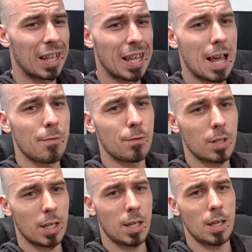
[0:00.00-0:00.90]
love
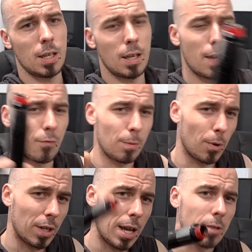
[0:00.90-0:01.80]
to hear
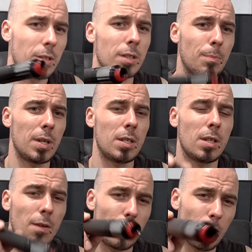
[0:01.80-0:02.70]
everybody else's
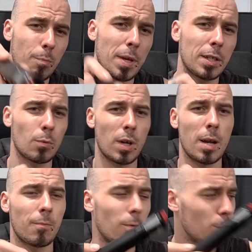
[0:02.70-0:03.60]
opinion. If you've picked one
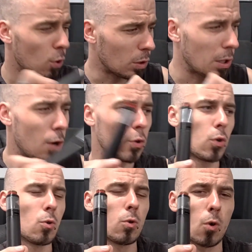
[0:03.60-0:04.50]
up from your
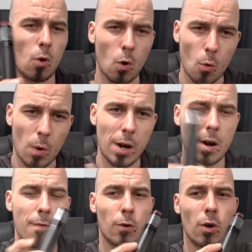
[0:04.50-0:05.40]
local or
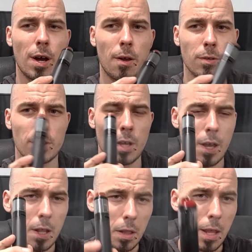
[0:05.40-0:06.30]
wherever else,
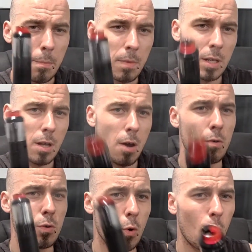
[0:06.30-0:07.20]
let me know
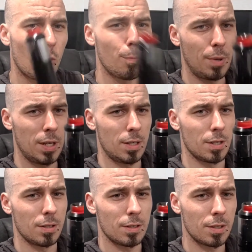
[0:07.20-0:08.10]
your
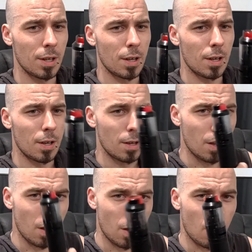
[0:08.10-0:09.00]
opinions
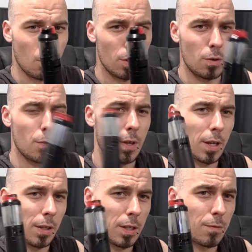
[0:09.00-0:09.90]
on what you
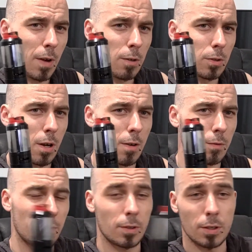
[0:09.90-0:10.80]
think of this Voltrove.
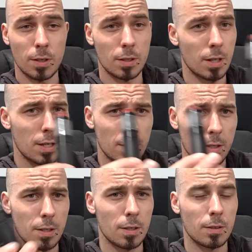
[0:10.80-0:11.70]
because
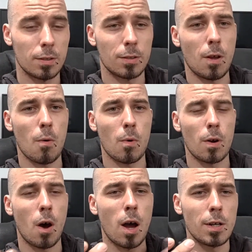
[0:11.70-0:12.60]
it's not
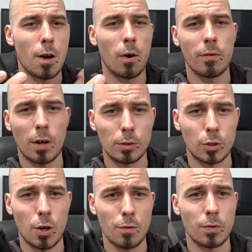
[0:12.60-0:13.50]
what I know a
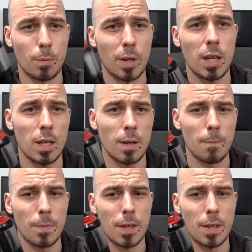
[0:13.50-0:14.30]
Voltrove to be,